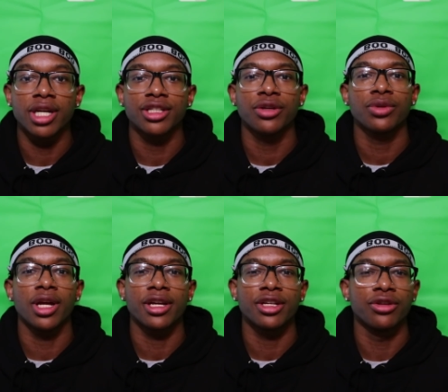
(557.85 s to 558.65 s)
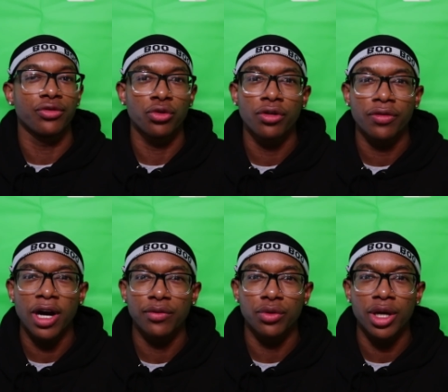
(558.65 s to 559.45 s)
I think we're like either four or
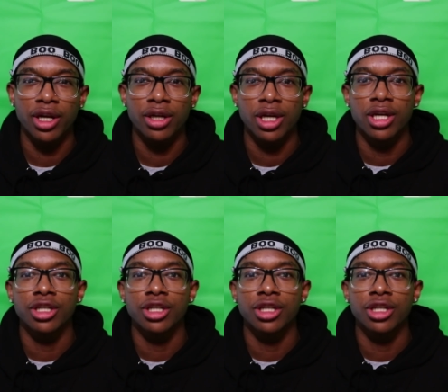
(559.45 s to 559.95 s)
five away.